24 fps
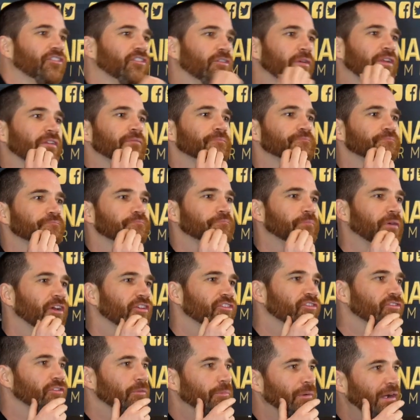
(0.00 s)
doing
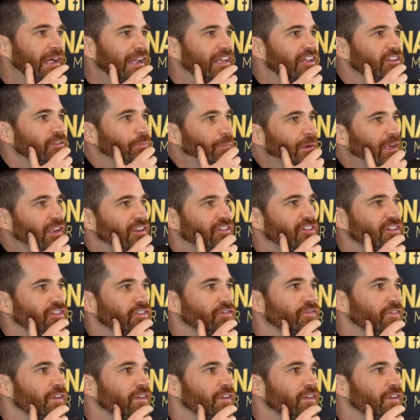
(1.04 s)
personal brand is because it's